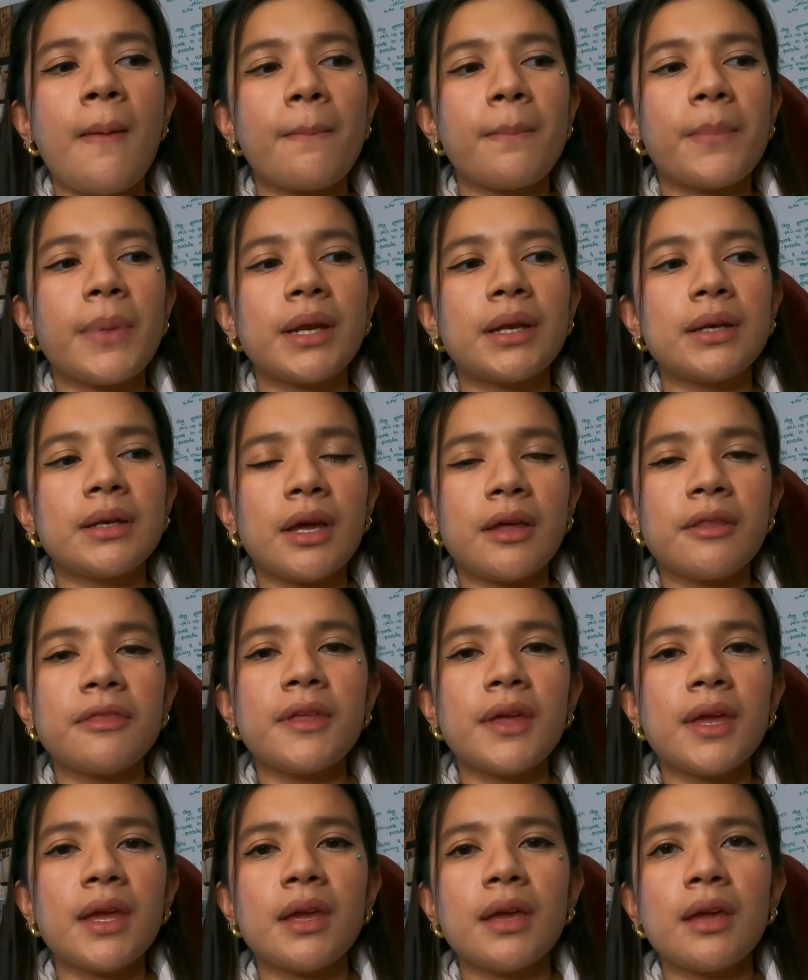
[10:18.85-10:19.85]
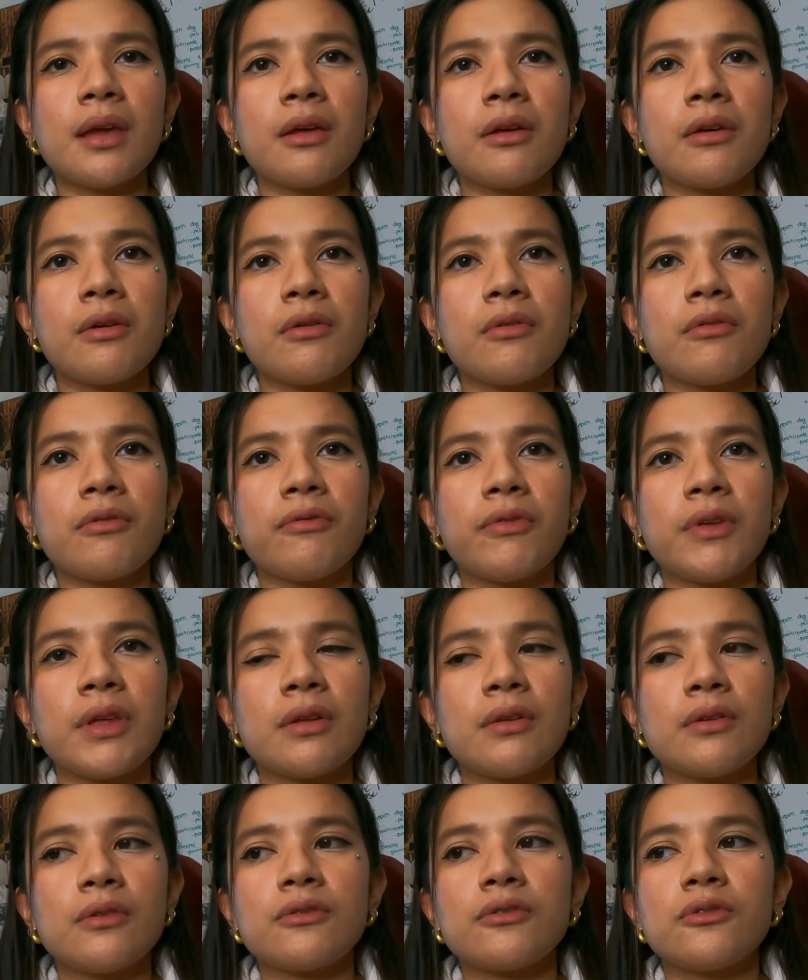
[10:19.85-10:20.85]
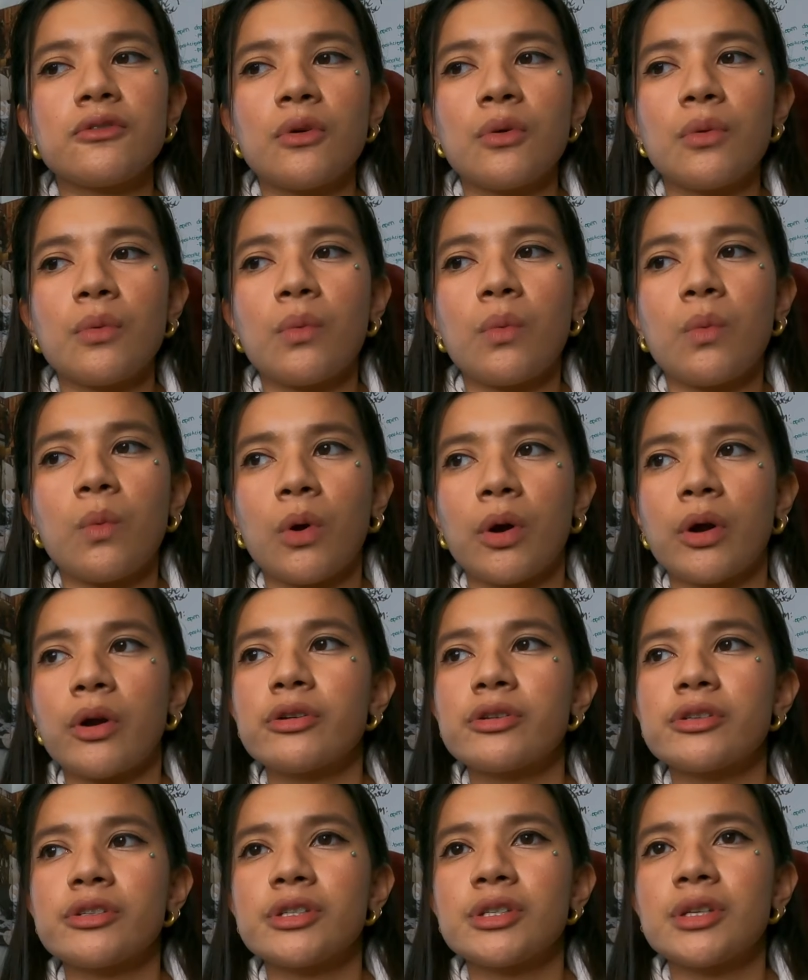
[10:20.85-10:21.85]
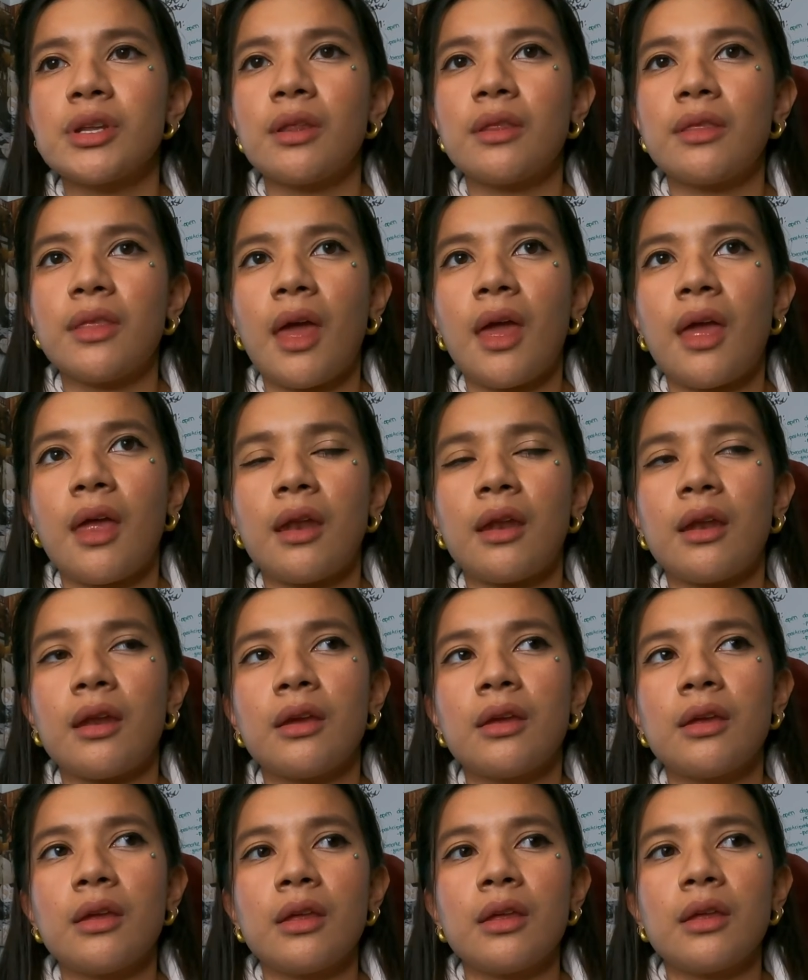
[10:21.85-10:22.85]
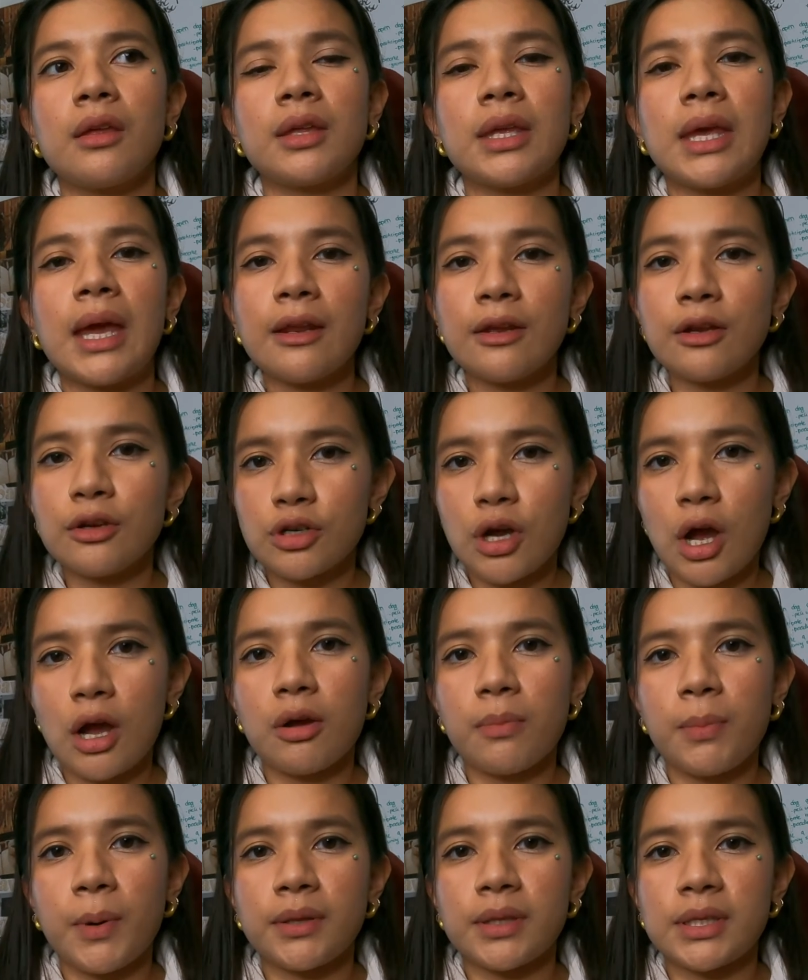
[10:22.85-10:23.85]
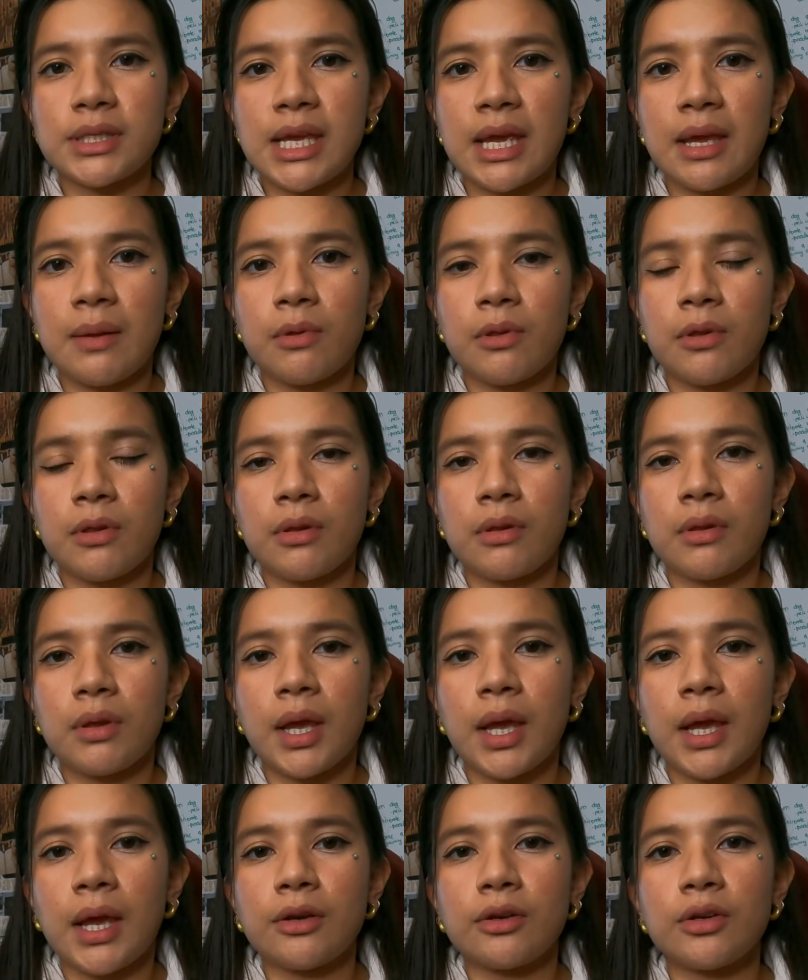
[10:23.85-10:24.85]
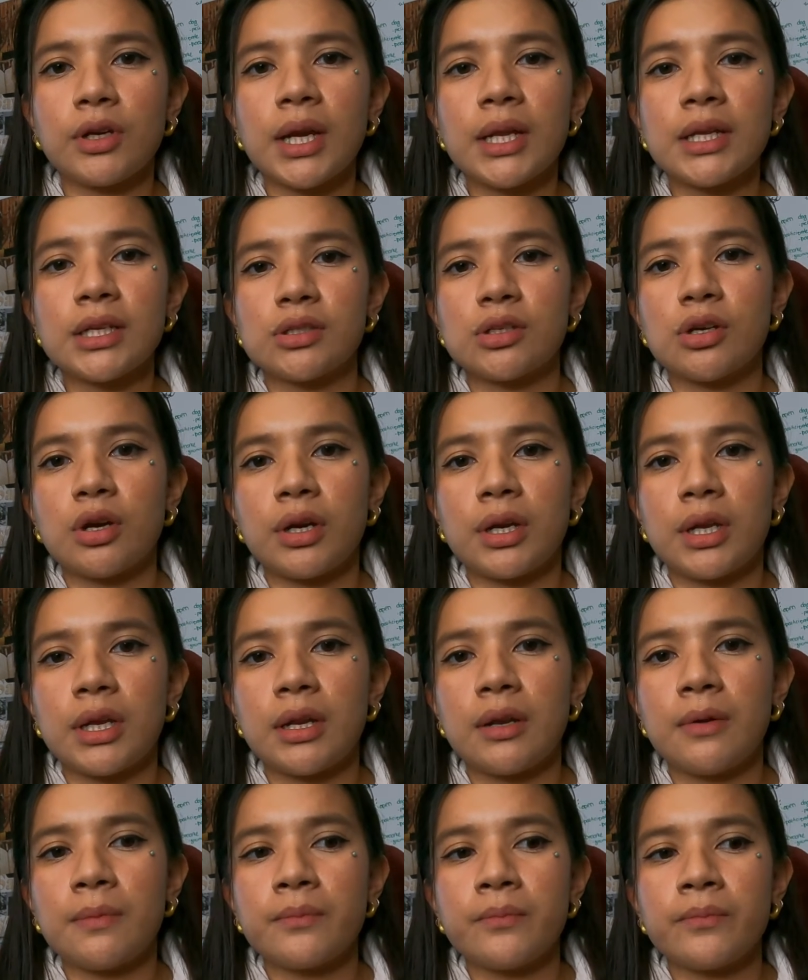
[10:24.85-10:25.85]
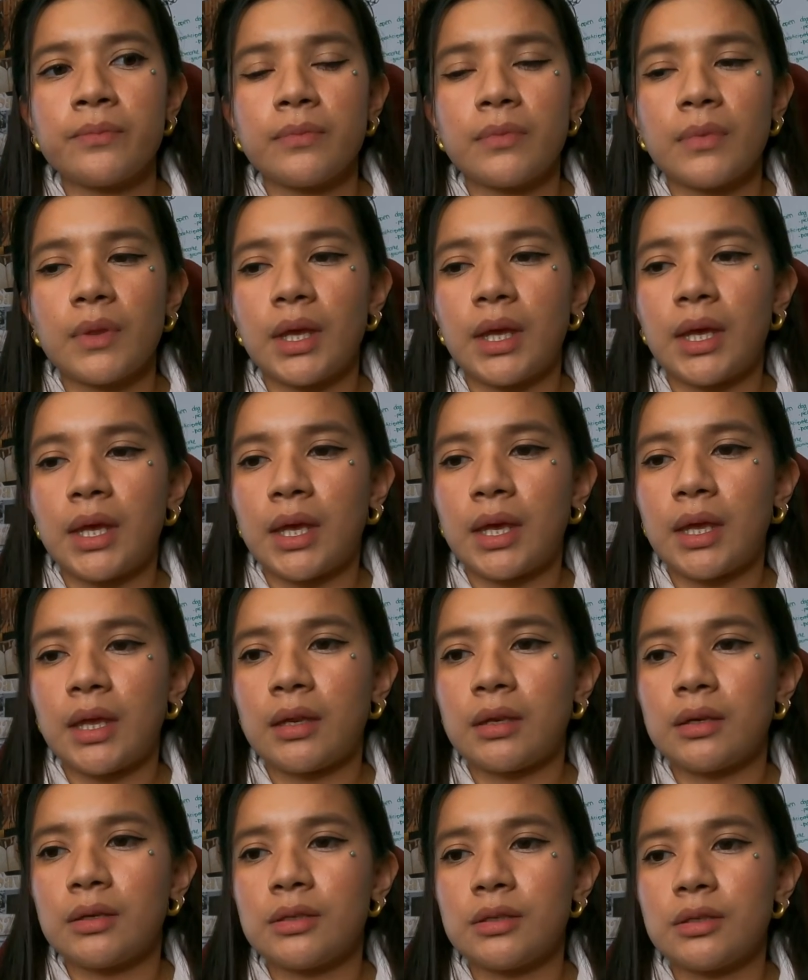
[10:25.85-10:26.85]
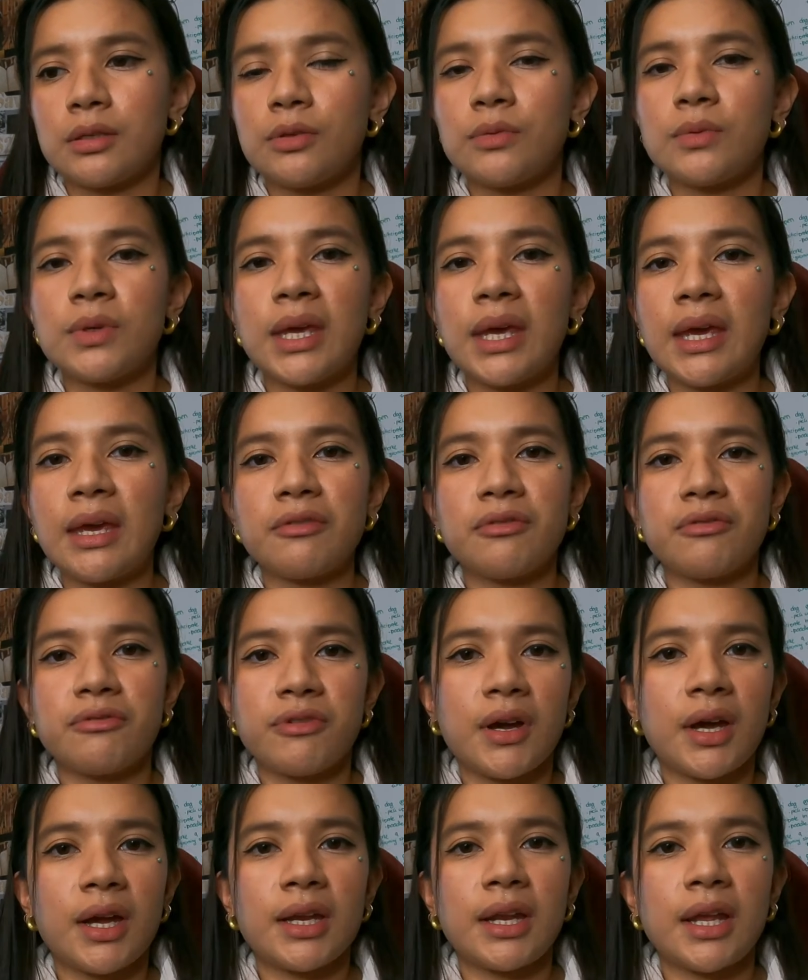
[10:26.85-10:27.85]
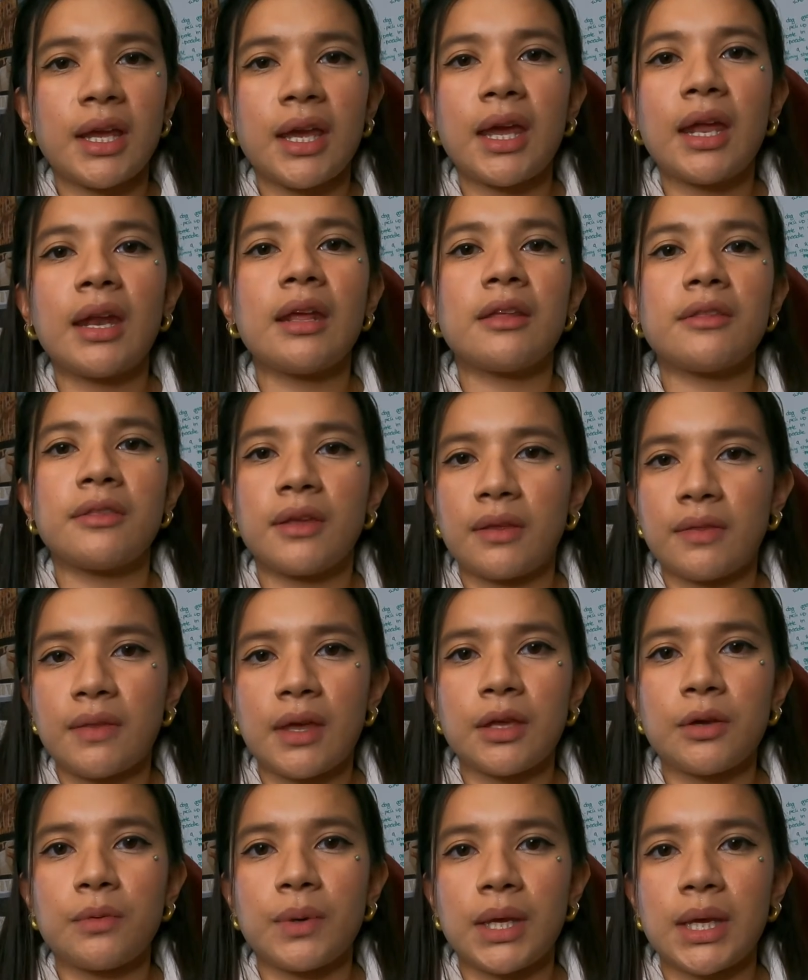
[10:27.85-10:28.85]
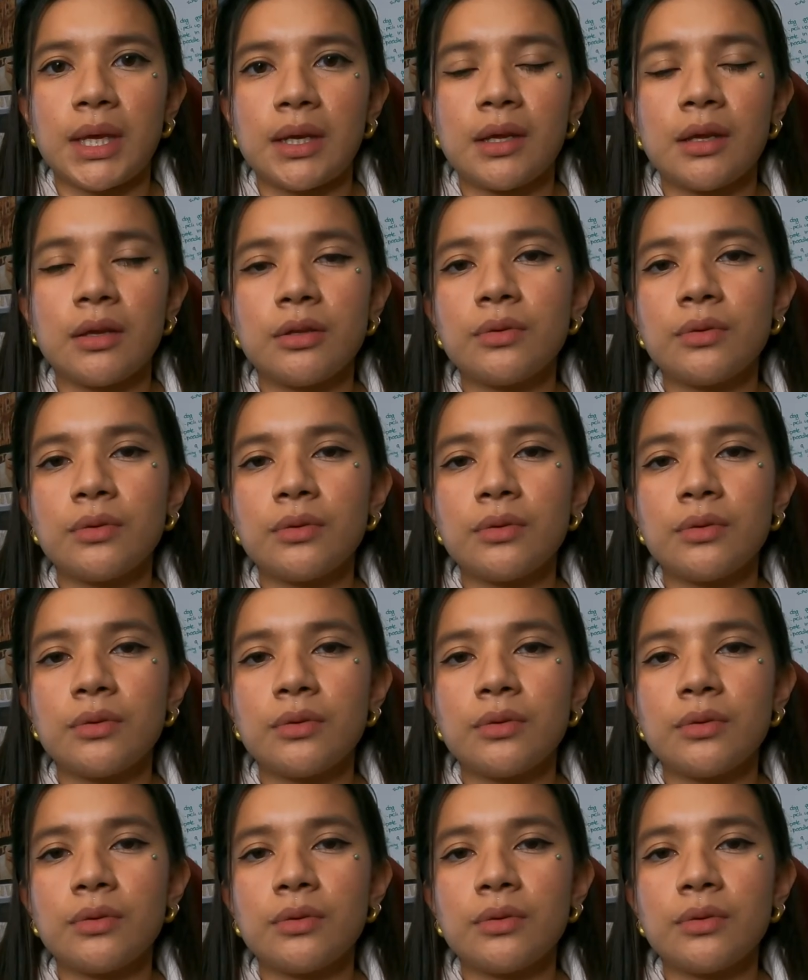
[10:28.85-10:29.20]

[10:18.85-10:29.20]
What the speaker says: but nothing feels worse than getting your dog up on the table and you're getting started and you can't find anything that you need.